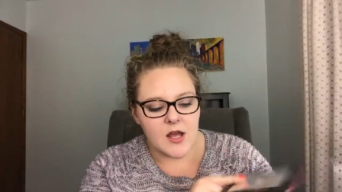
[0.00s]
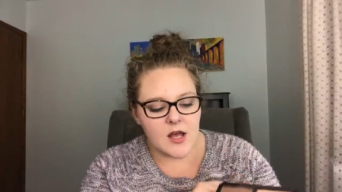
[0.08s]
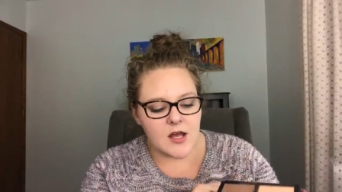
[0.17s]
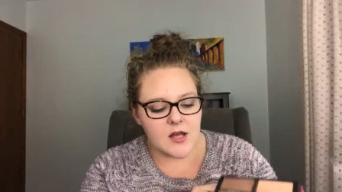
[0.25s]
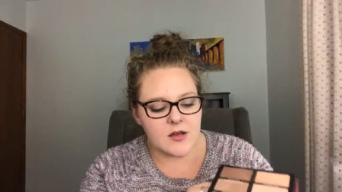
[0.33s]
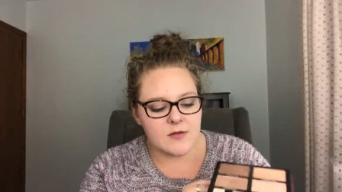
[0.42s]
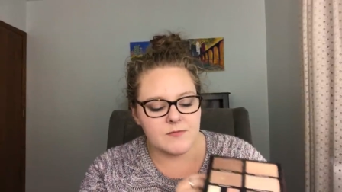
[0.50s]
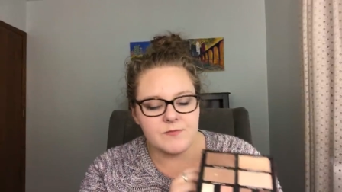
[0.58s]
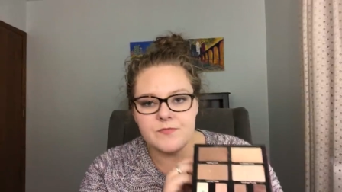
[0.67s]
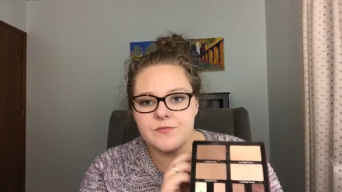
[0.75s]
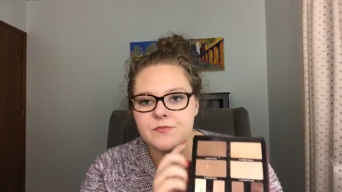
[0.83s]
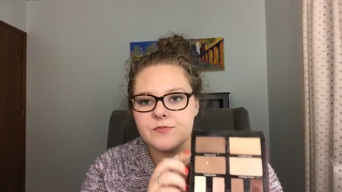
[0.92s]

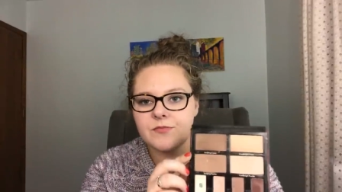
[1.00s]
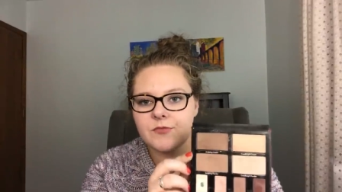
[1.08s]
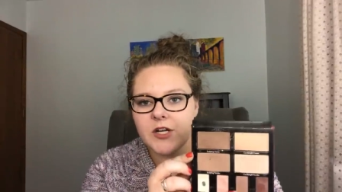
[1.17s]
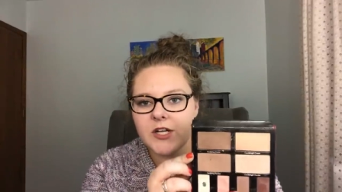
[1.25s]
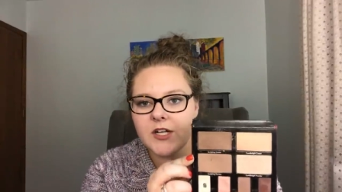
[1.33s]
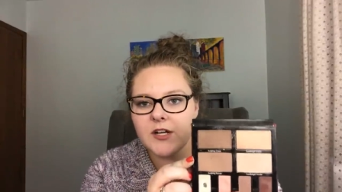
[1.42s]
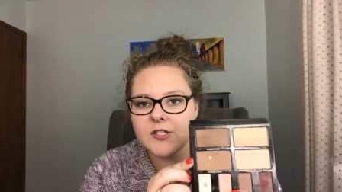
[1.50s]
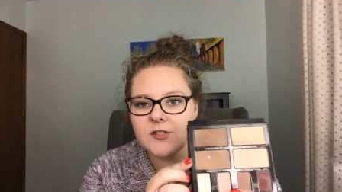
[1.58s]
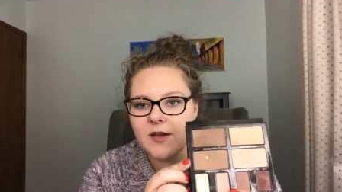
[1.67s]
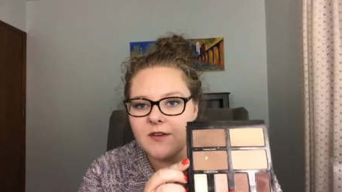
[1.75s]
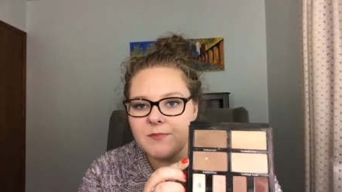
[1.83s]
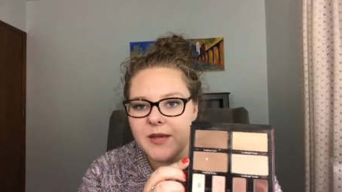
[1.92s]
Um, right here, I do
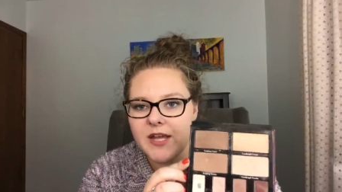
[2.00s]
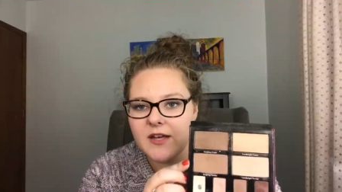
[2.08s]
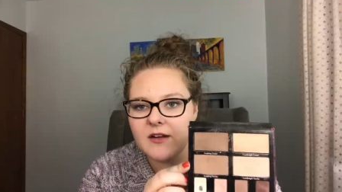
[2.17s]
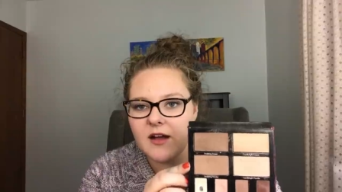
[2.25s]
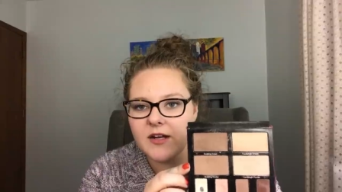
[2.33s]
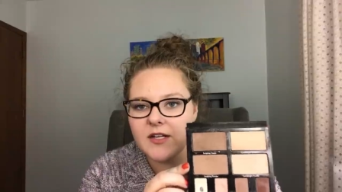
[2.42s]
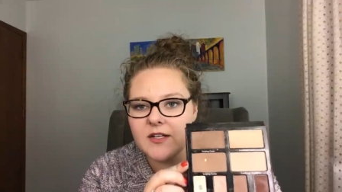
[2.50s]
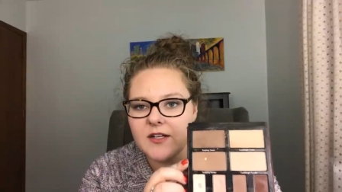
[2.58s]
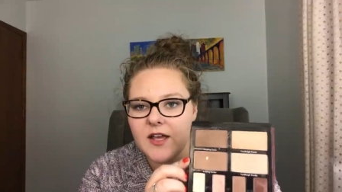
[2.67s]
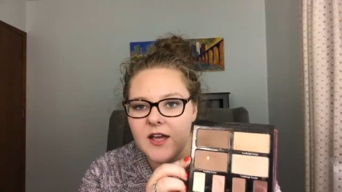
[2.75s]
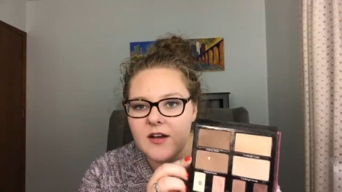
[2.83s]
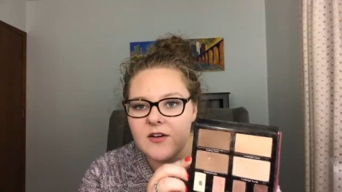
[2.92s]
have pan on it
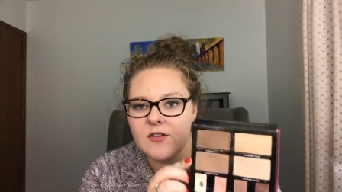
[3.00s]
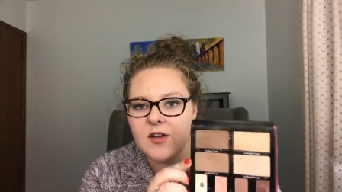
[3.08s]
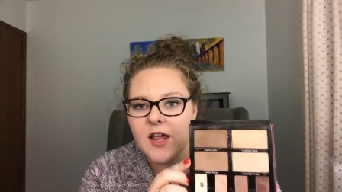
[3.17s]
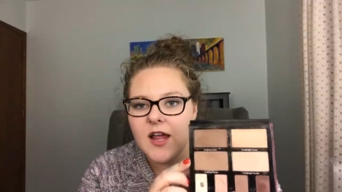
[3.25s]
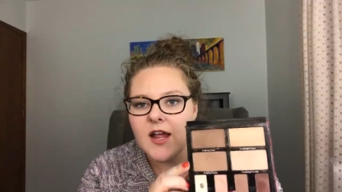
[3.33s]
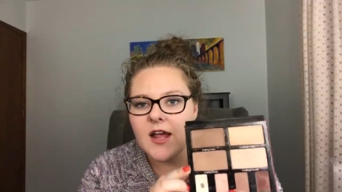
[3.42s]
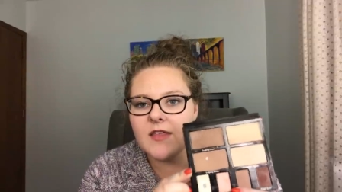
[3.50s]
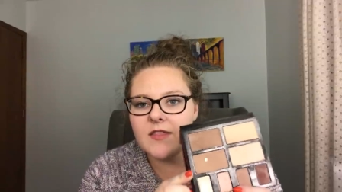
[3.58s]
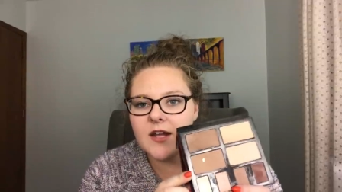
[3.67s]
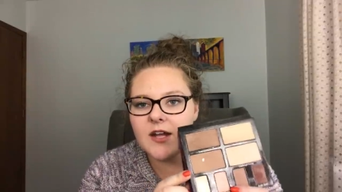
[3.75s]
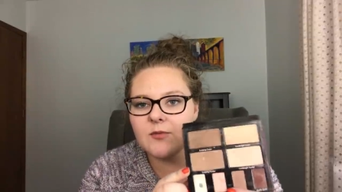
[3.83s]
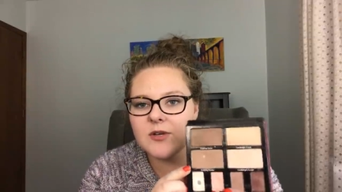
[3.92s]
now. And
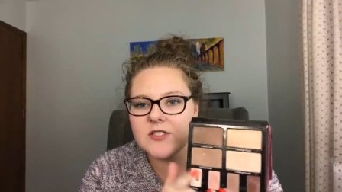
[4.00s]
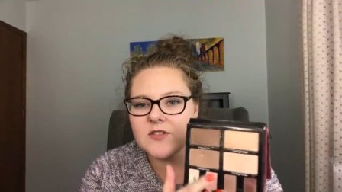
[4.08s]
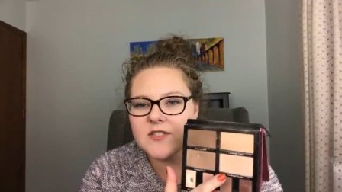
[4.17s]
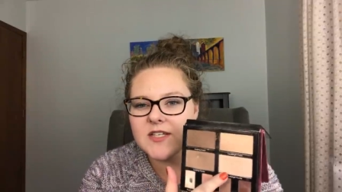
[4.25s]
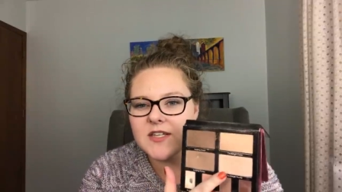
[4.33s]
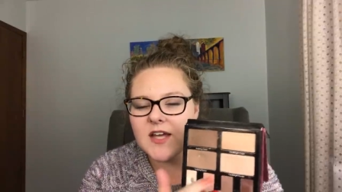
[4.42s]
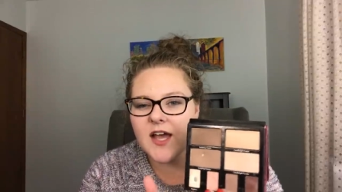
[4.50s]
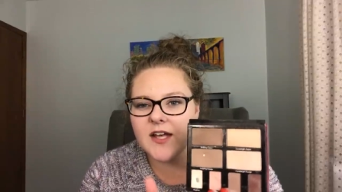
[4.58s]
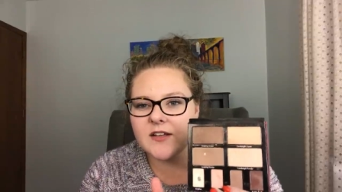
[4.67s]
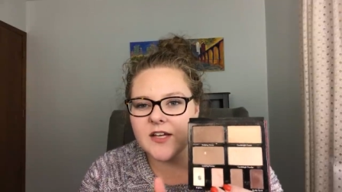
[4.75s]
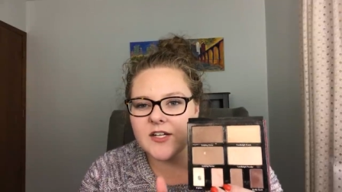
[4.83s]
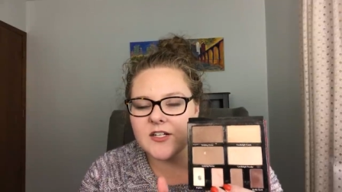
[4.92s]
then I was using the
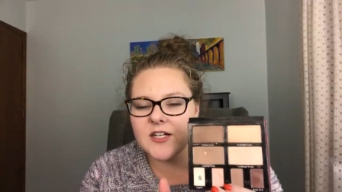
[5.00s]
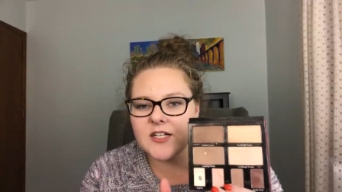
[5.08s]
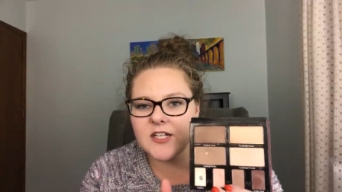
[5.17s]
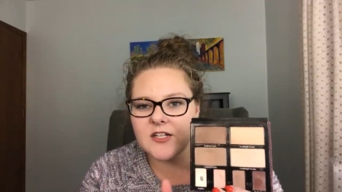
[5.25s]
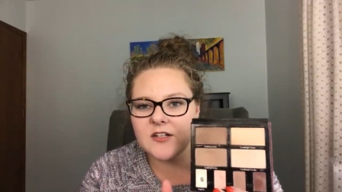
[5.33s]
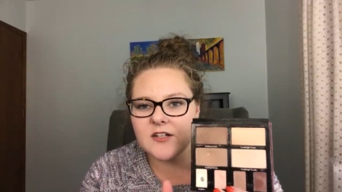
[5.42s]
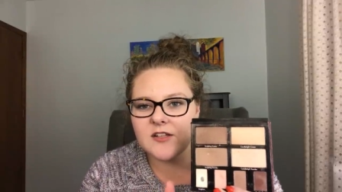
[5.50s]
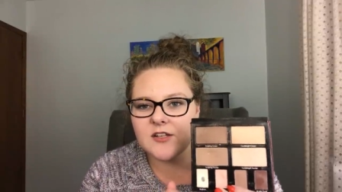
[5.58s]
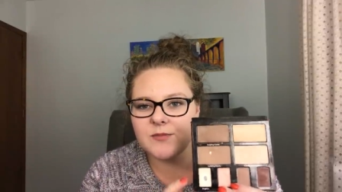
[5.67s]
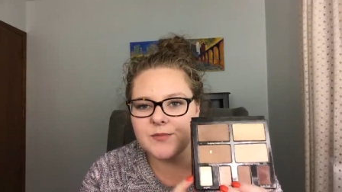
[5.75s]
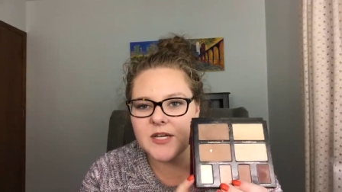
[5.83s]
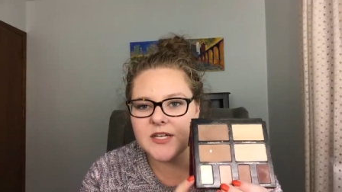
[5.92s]
highlighter in here a
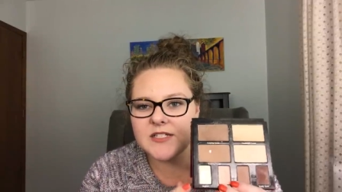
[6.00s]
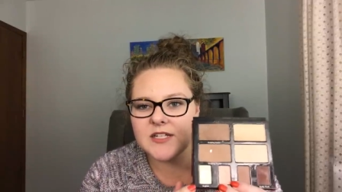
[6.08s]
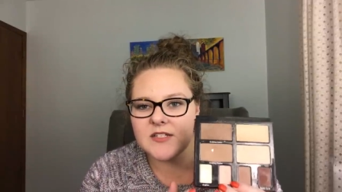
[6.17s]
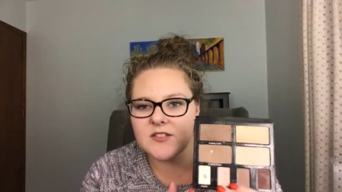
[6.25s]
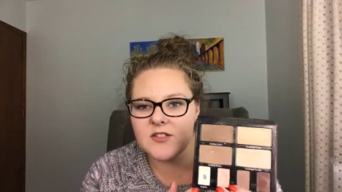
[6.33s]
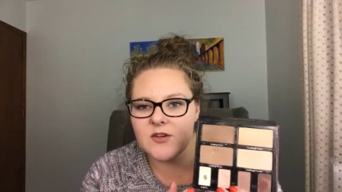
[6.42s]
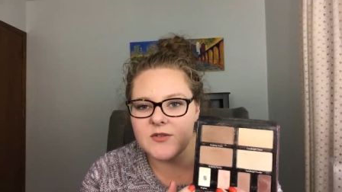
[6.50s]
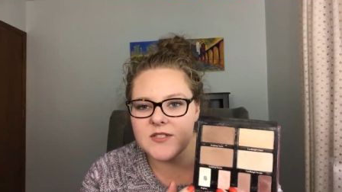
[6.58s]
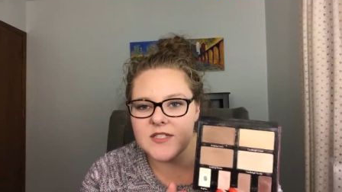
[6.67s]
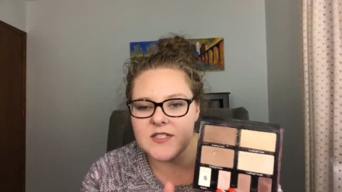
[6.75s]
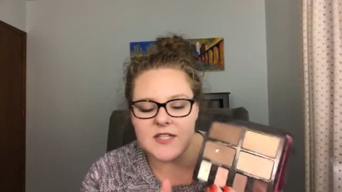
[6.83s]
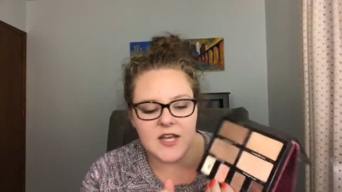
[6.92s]
little bit, and so was
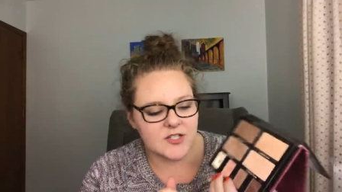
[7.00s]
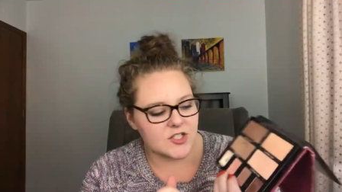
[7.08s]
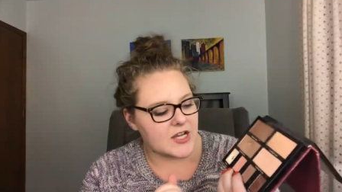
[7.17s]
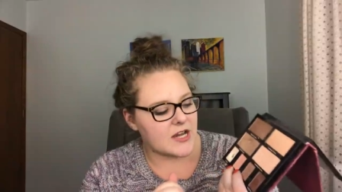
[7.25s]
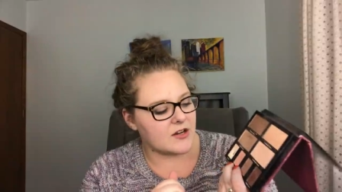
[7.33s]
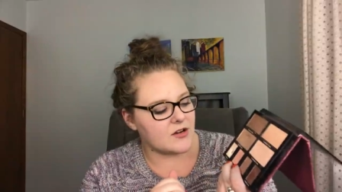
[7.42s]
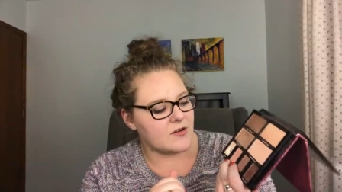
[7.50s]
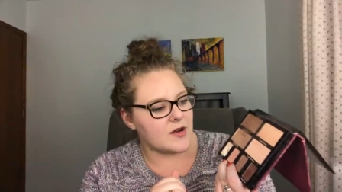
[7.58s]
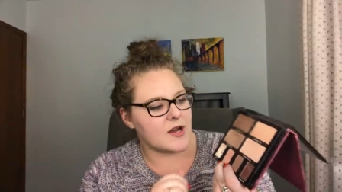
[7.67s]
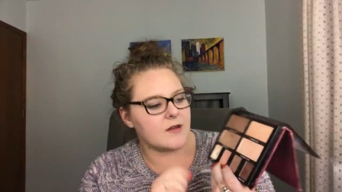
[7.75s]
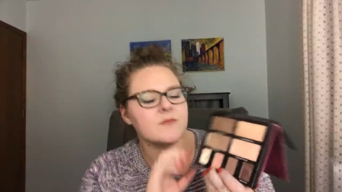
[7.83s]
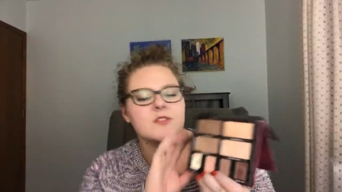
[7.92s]
this eyeshadow.
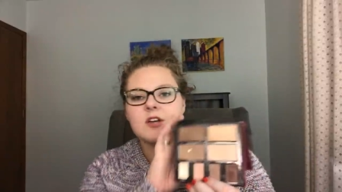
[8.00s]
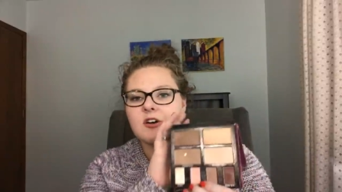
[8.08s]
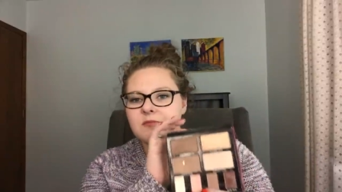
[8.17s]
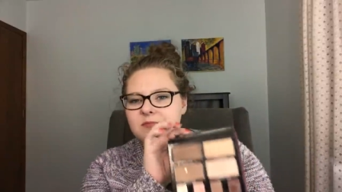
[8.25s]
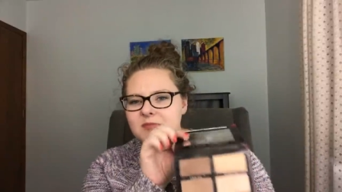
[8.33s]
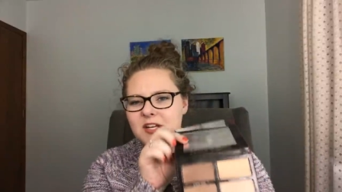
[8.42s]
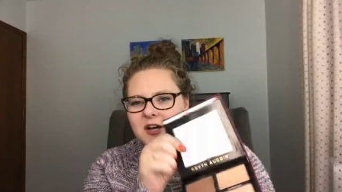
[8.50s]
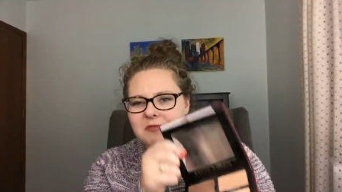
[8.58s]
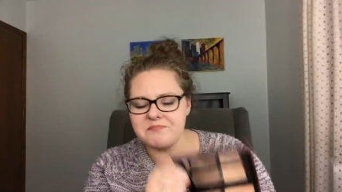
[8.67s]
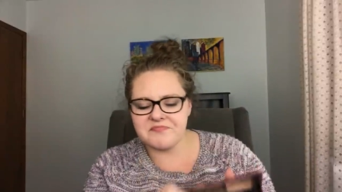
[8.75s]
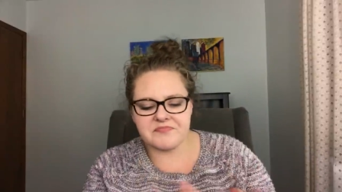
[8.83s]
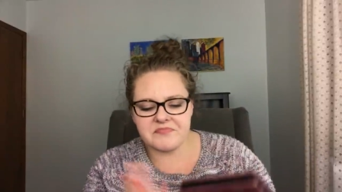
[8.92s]
Um, so, you know,
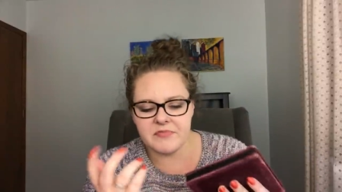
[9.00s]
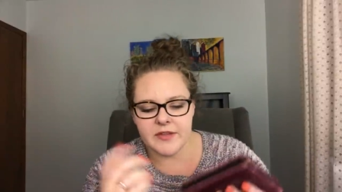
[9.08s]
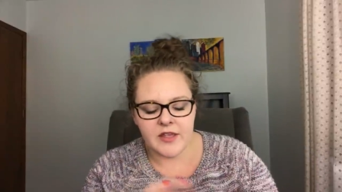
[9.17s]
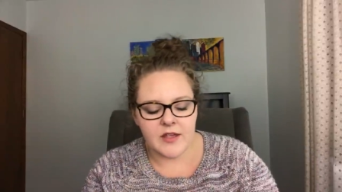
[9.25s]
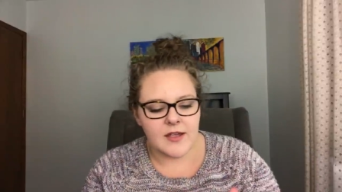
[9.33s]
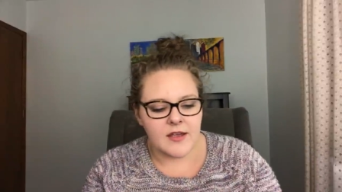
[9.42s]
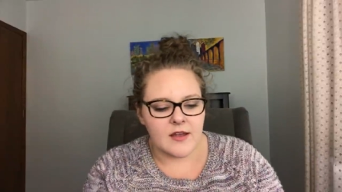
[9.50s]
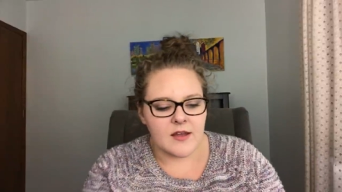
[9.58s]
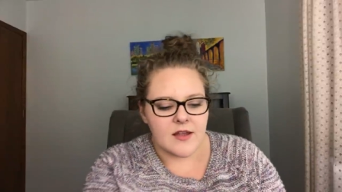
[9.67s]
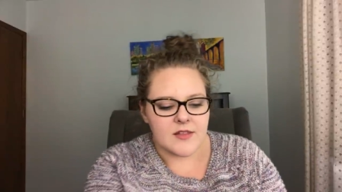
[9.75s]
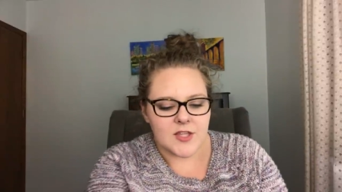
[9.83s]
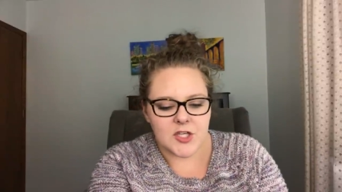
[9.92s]

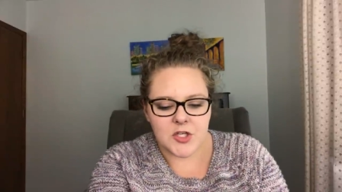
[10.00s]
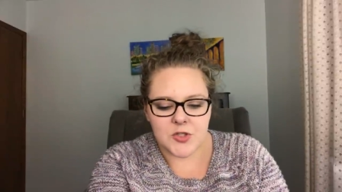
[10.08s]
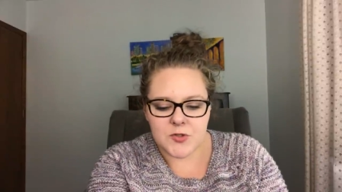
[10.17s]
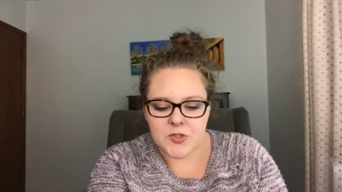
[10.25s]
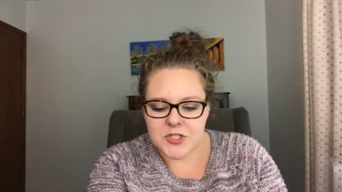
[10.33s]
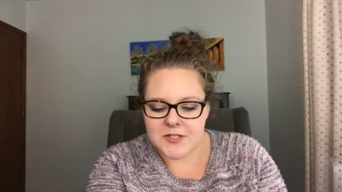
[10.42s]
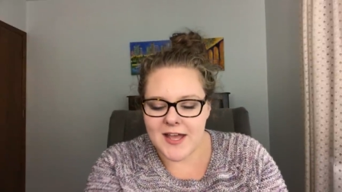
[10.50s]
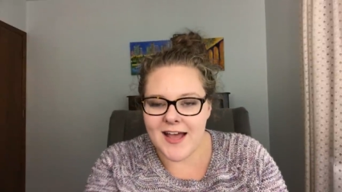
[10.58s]
the huge.